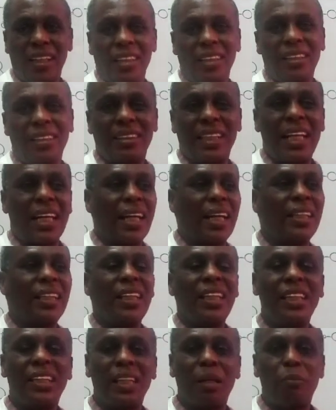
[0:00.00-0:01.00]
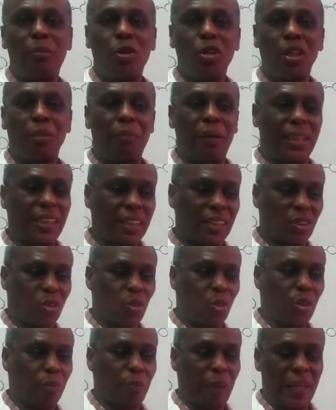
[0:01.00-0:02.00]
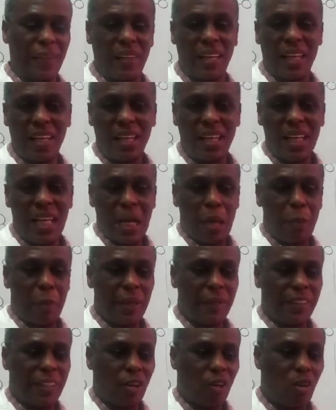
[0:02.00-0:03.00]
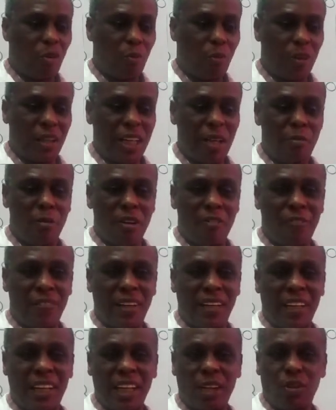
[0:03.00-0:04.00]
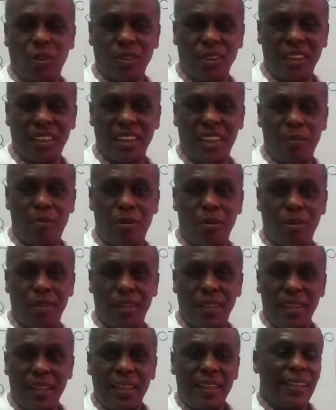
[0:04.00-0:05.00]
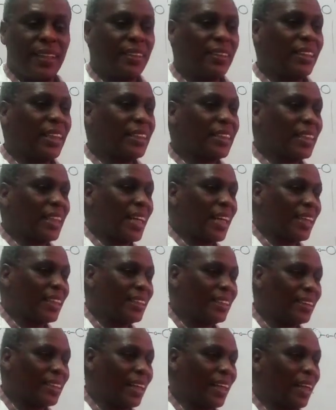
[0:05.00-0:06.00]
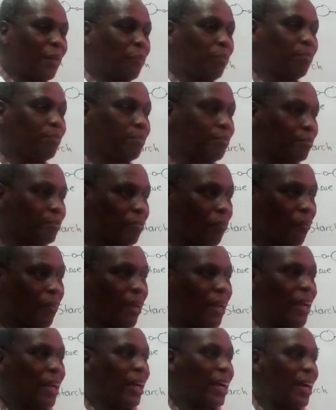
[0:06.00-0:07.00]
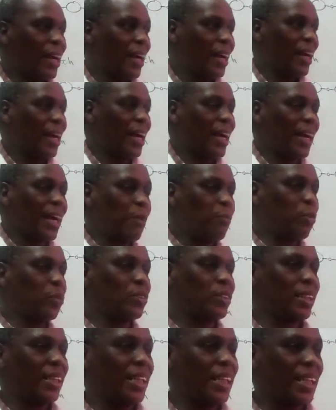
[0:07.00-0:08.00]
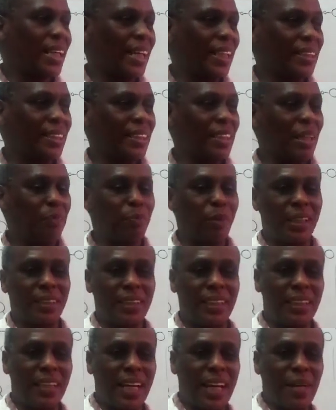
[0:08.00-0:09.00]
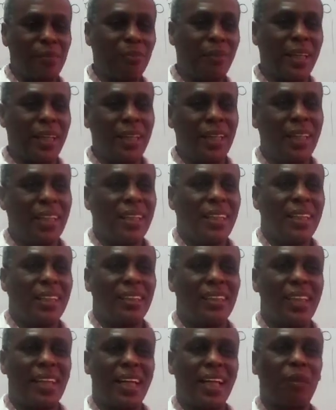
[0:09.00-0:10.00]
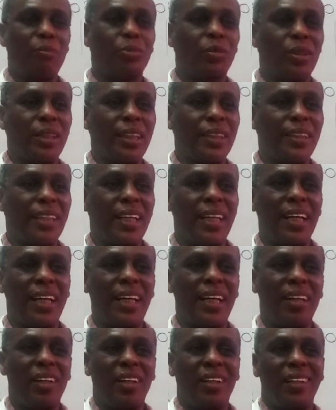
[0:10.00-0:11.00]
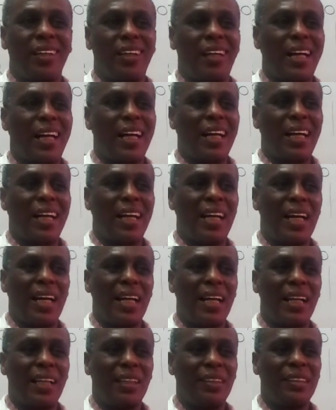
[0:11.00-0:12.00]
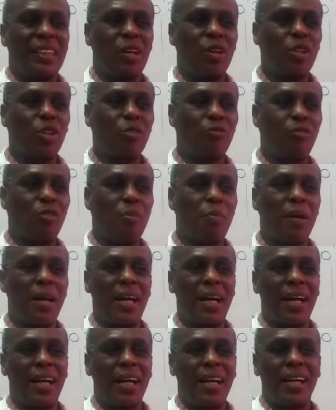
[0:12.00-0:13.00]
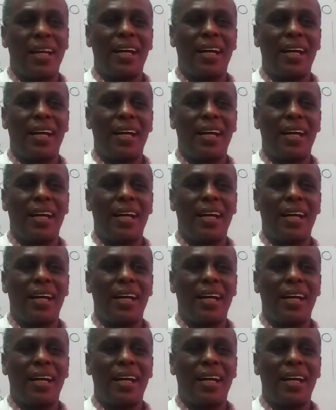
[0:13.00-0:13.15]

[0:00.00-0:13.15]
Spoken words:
It's like an ether bond, but it's called by the common name of glycosidic bond. Just as a carboxylic acid plus an amine, they come together. They're going to form a